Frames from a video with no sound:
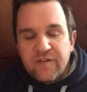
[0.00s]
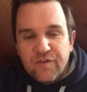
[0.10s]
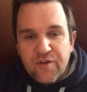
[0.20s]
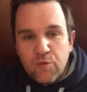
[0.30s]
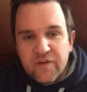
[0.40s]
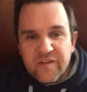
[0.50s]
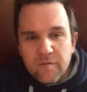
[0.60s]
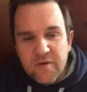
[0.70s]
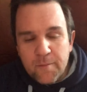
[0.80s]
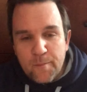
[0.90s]
So there was
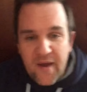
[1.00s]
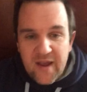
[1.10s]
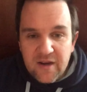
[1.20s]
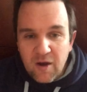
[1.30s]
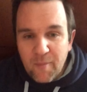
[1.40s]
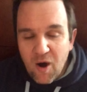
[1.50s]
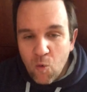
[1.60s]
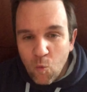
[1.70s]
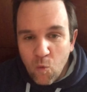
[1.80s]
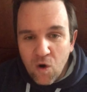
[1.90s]
some debate about
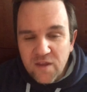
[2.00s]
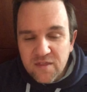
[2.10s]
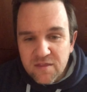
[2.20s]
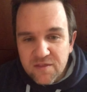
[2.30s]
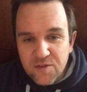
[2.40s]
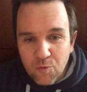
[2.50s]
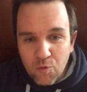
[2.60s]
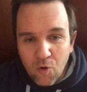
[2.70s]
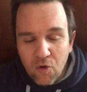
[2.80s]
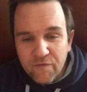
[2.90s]
what the
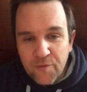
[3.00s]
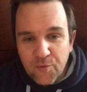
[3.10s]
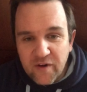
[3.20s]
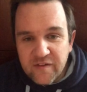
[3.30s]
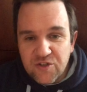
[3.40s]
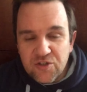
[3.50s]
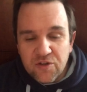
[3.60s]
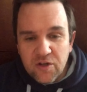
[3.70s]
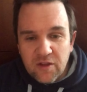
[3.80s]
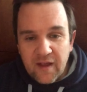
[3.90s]
role of the president should
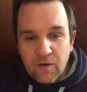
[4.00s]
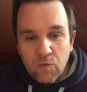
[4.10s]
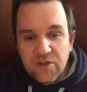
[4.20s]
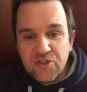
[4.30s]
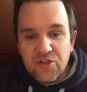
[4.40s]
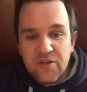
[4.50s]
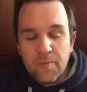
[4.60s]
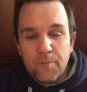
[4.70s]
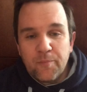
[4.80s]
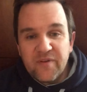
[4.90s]
look like. What should the
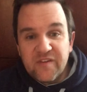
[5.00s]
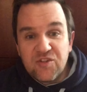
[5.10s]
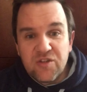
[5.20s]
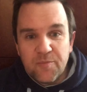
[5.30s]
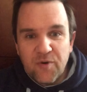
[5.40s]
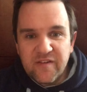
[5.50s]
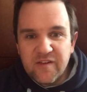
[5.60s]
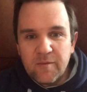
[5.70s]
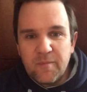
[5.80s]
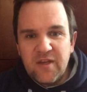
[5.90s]
position of the
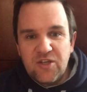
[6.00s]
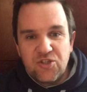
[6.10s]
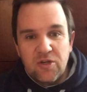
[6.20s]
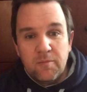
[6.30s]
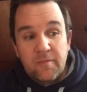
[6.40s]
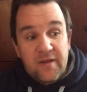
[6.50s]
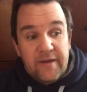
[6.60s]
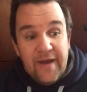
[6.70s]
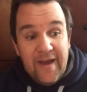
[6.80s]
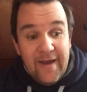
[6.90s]
president be? Should it
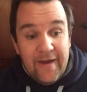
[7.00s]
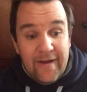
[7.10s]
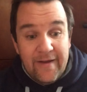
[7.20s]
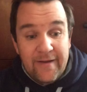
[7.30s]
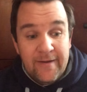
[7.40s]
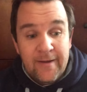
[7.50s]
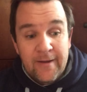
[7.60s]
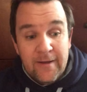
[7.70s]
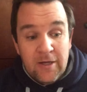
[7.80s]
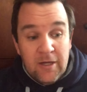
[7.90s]
be a
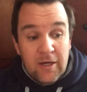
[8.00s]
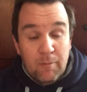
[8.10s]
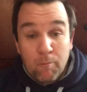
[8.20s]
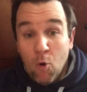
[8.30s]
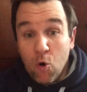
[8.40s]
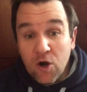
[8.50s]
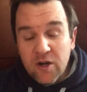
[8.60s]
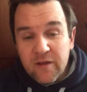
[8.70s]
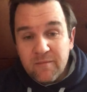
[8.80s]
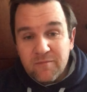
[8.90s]

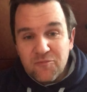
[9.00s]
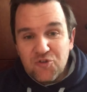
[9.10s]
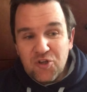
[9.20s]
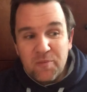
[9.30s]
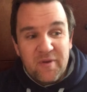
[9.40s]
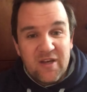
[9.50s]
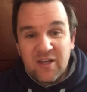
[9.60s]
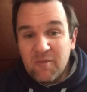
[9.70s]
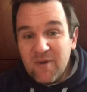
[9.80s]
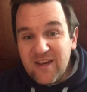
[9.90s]
board? Should it be a
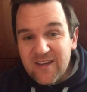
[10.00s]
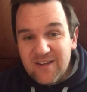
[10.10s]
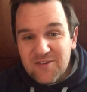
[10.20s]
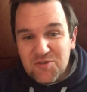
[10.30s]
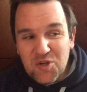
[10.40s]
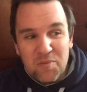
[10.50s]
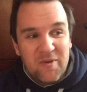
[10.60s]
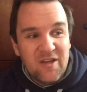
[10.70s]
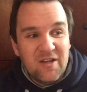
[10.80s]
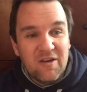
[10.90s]
committee? Should it
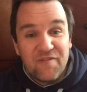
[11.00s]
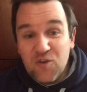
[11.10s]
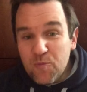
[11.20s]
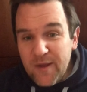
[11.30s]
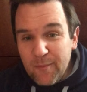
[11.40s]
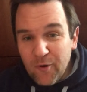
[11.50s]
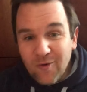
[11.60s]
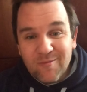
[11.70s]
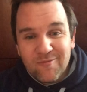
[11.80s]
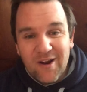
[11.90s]
be a few
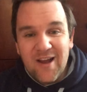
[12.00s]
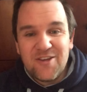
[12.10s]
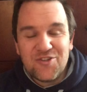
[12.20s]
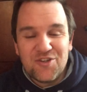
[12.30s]
people, right?